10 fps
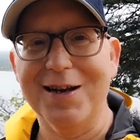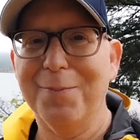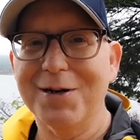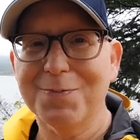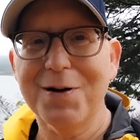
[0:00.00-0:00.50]

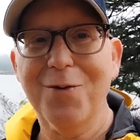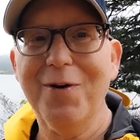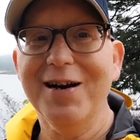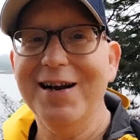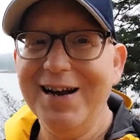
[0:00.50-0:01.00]
So just
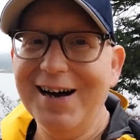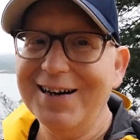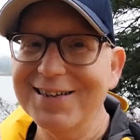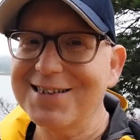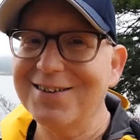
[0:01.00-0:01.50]
walking on the island
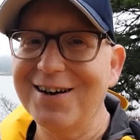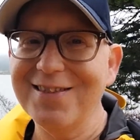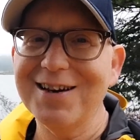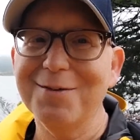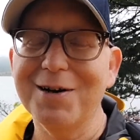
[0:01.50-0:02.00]
a little
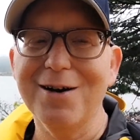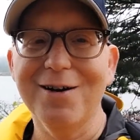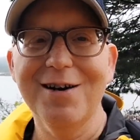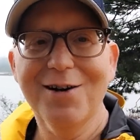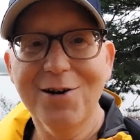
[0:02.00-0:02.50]
park
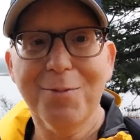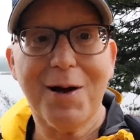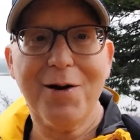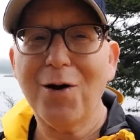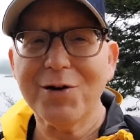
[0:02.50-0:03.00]
here. You can see
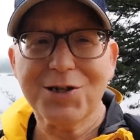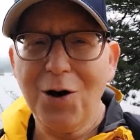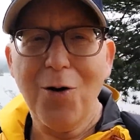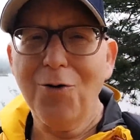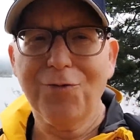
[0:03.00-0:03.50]
some of the
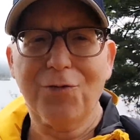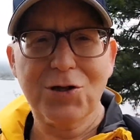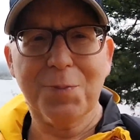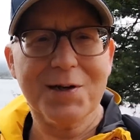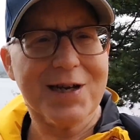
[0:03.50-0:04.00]
islands off in
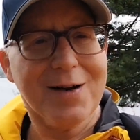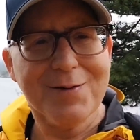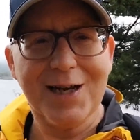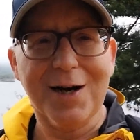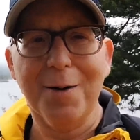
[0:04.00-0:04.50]
the bay.
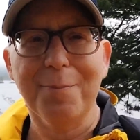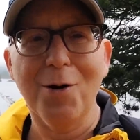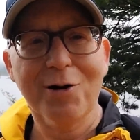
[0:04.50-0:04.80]
It's nice.